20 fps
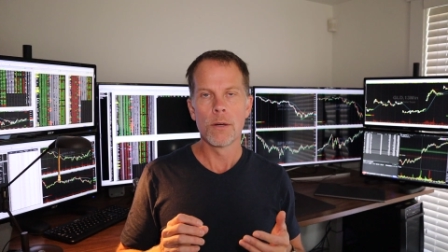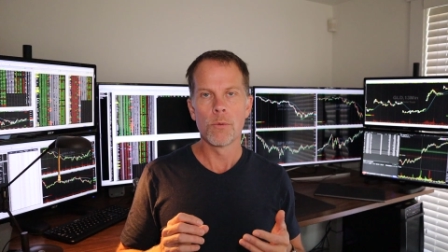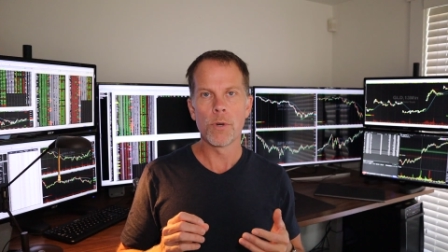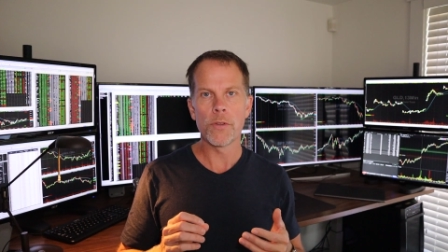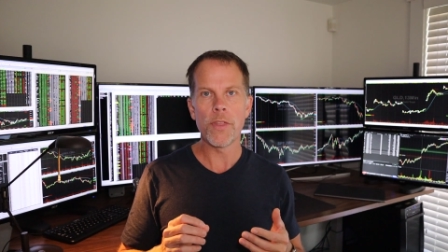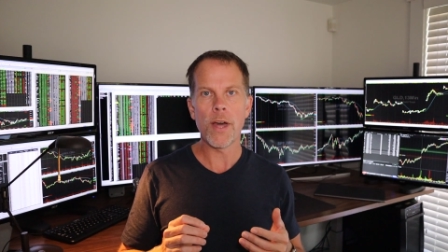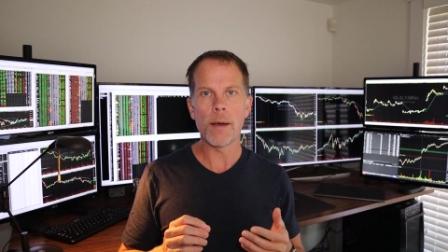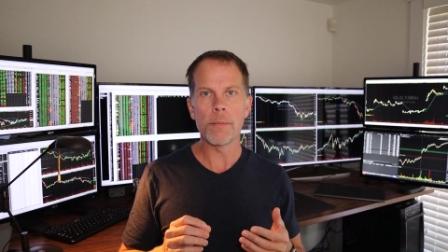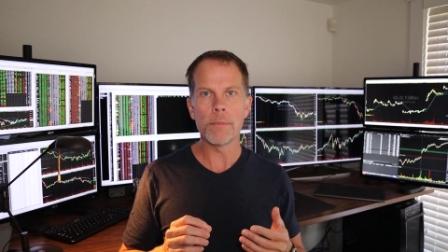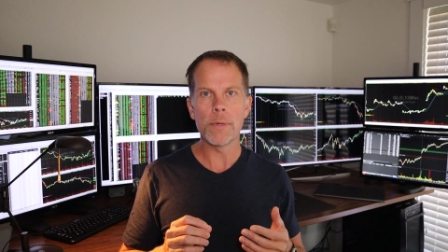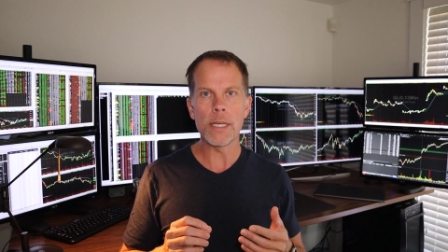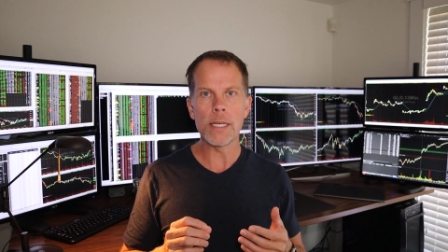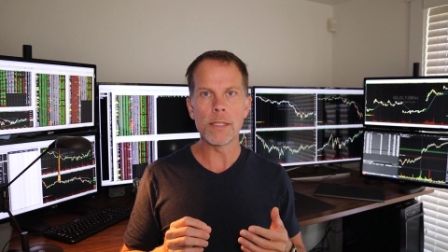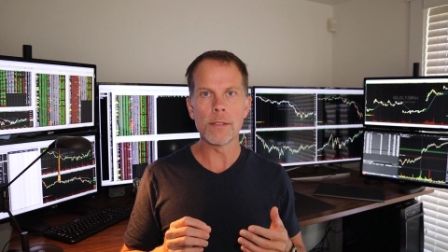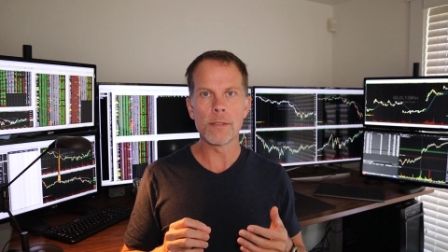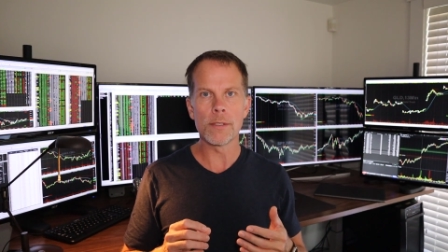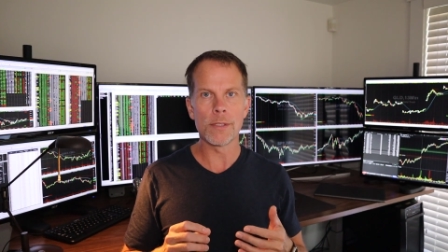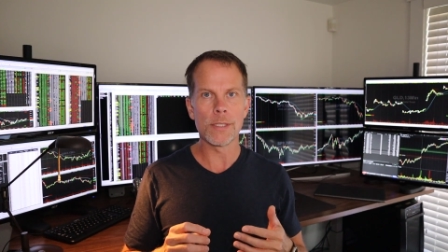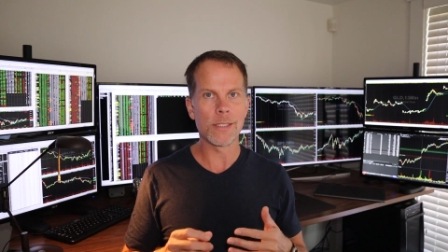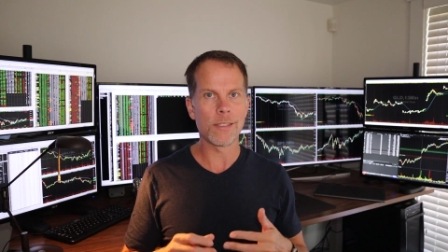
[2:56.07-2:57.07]
What that
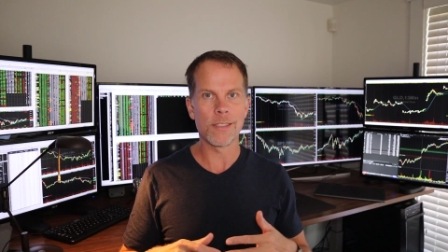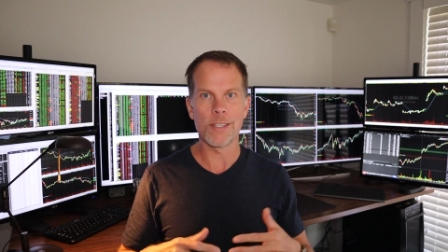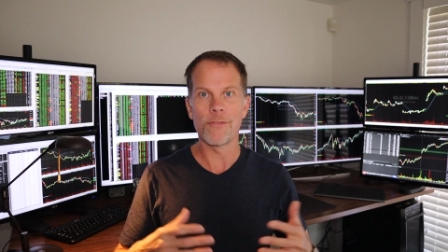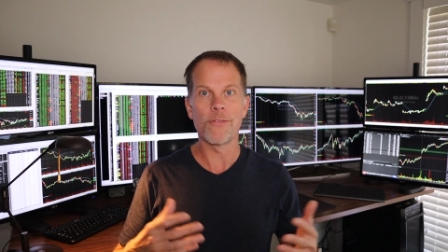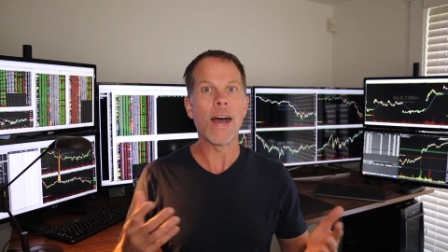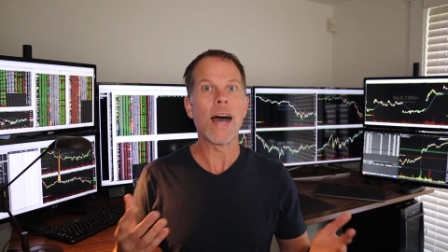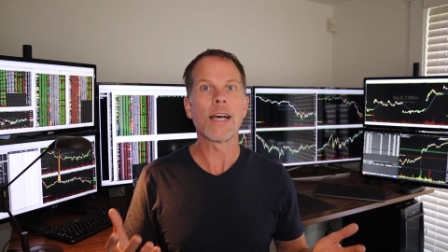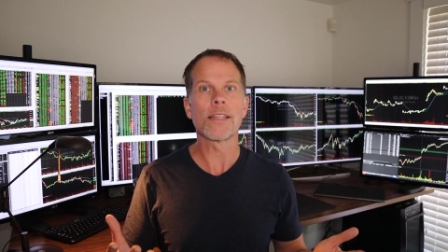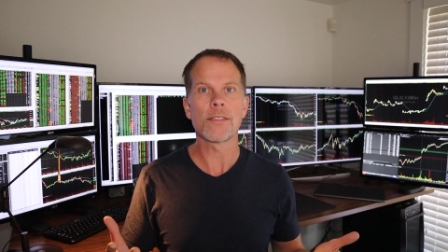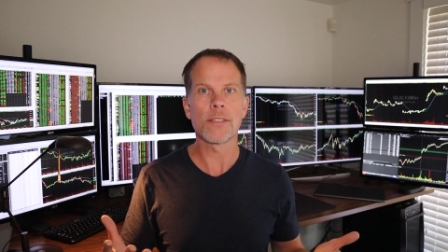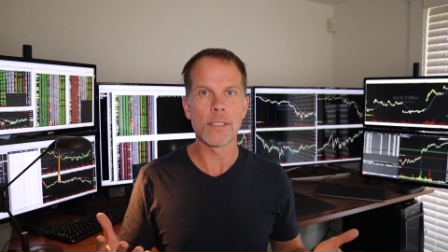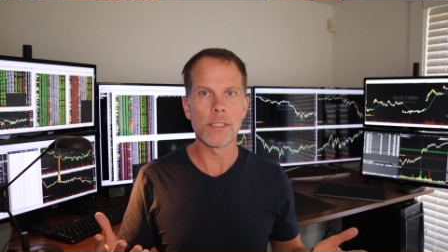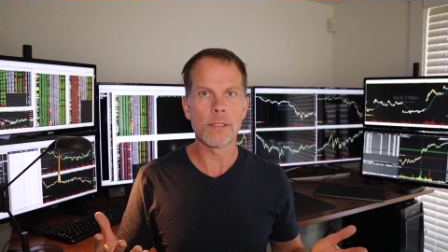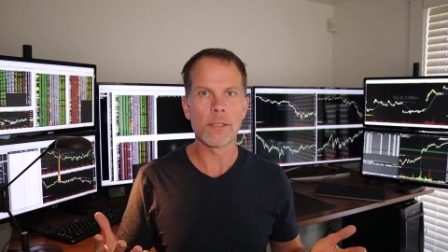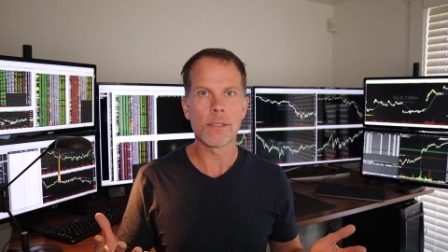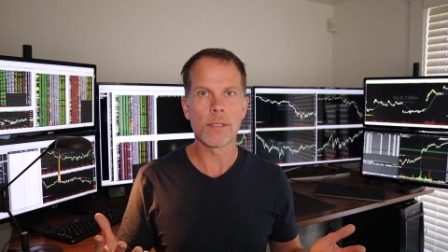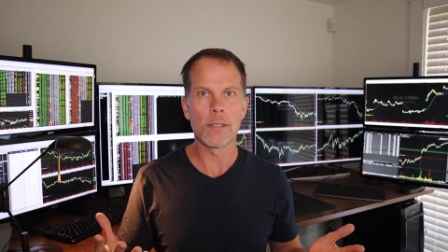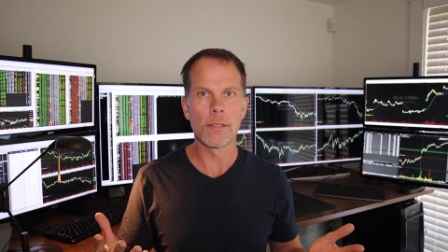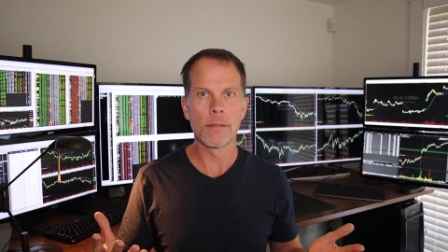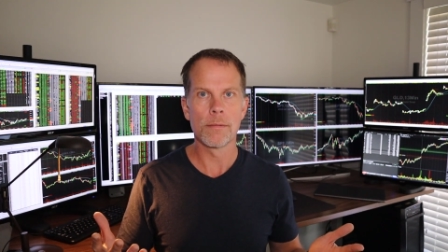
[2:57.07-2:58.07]
means is it's the
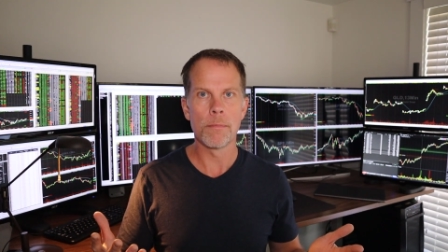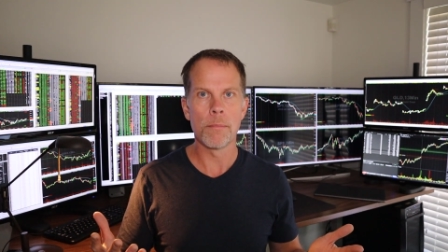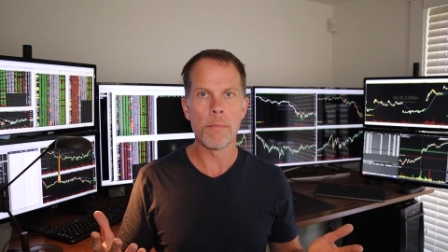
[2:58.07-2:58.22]
fastest